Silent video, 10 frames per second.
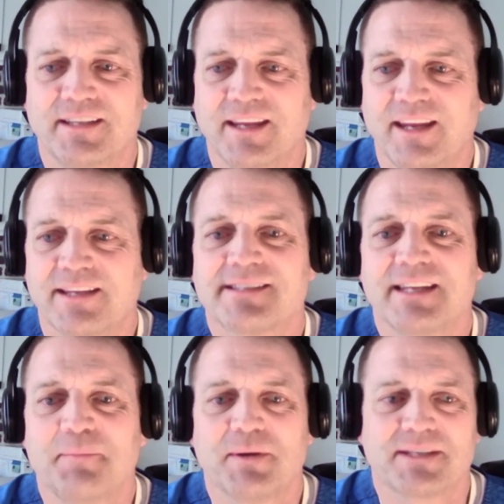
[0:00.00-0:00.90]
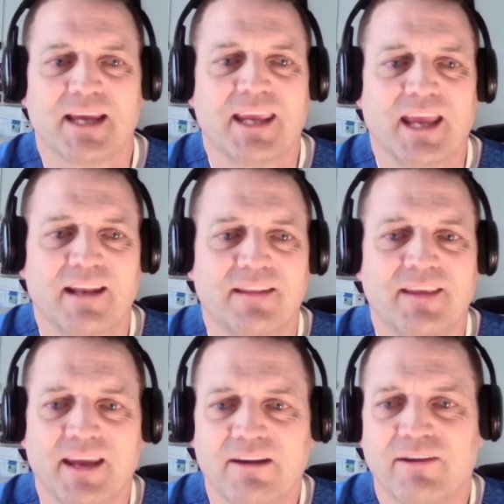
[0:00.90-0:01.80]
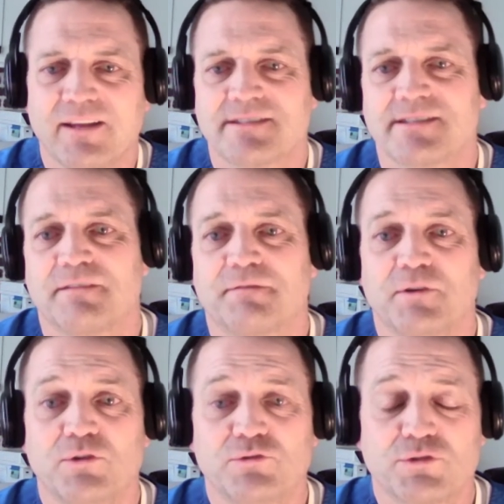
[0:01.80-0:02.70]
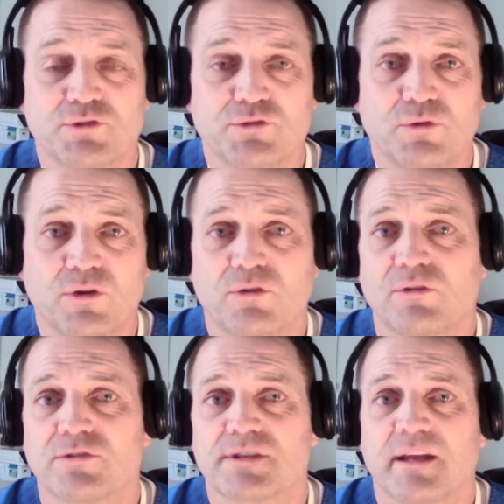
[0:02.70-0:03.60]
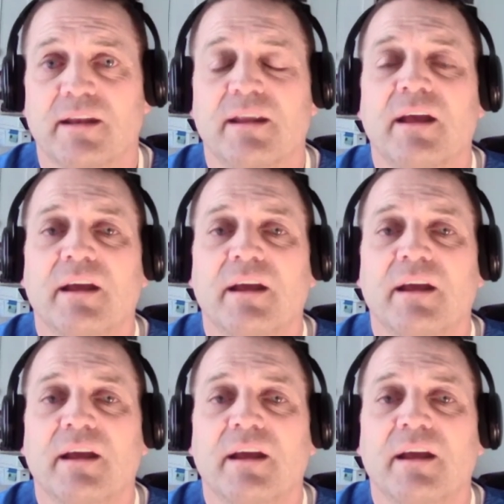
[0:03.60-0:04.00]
digging as deep as I can in the areas of nutraceuticals and